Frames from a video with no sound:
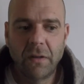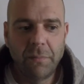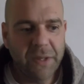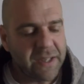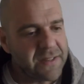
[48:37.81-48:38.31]

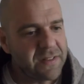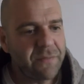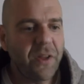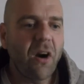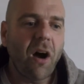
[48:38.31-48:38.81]
Because
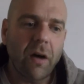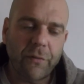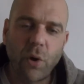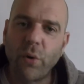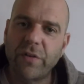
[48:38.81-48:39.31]
if they're off
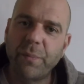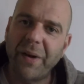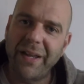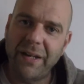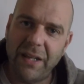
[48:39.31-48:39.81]
course
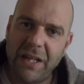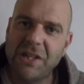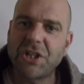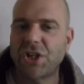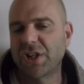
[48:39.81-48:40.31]
by an
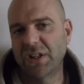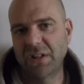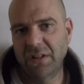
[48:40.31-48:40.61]
inch